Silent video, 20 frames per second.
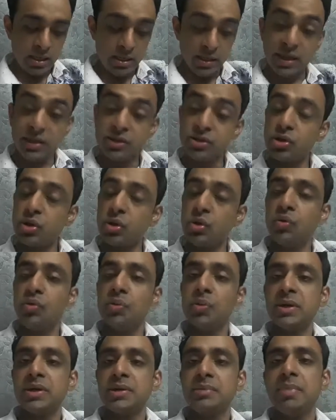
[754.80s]
then you
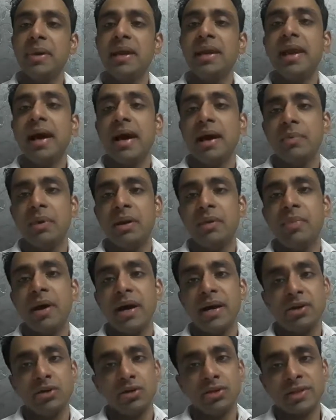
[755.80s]
would be liable
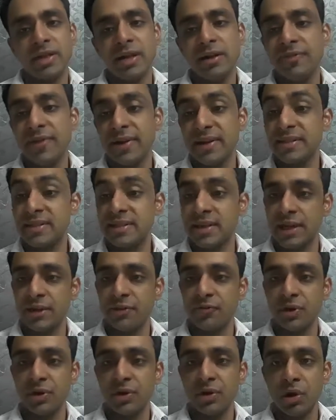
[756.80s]
by yourself, and
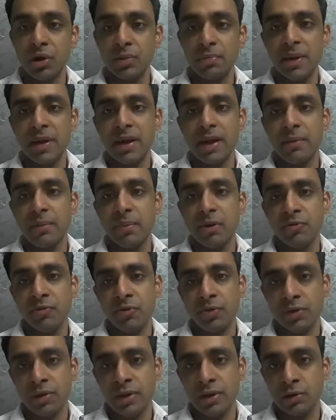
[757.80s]
site would not be liable
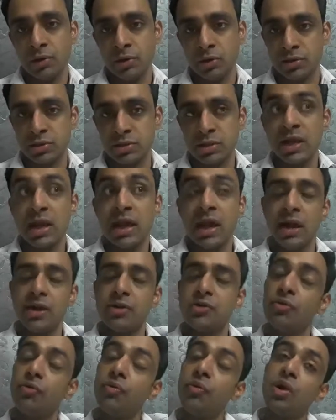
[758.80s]
for the loss,
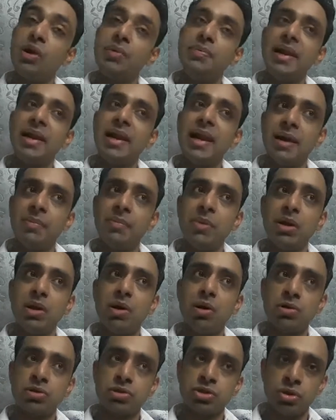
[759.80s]
and you will be liable
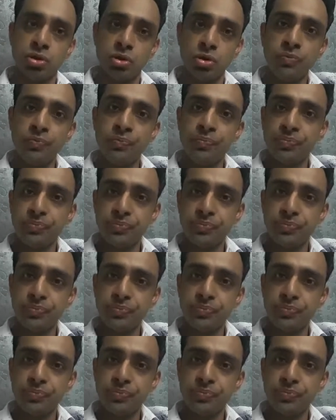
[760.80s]
also